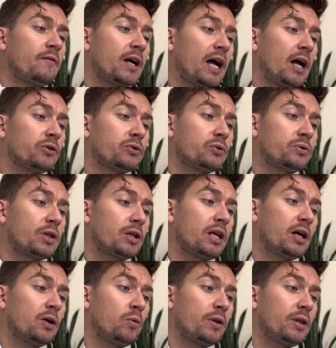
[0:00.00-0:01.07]
for councils to
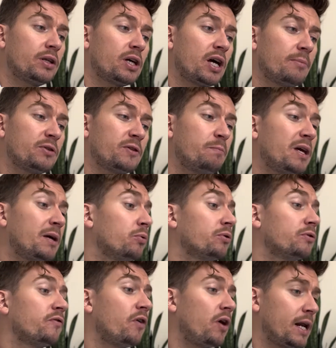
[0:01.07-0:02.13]
deal with in terms of people's
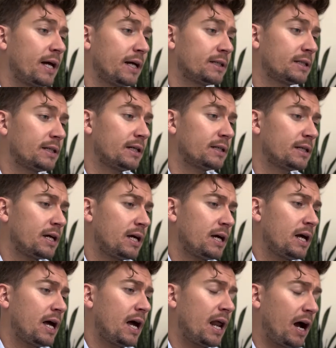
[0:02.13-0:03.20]
finances
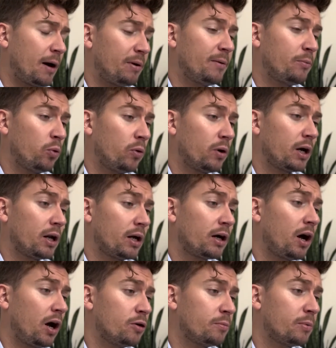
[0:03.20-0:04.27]
and how people are going to
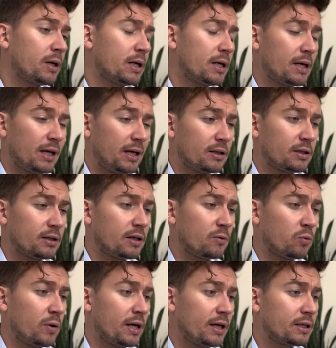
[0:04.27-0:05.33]
cope in the sort of
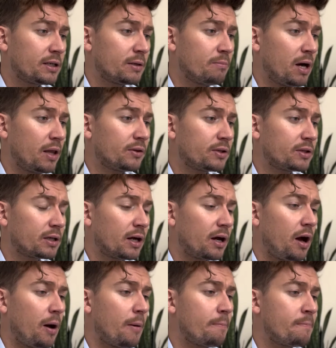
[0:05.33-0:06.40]
weeks and months to
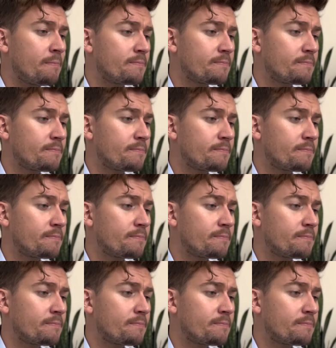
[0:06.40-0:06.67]
come?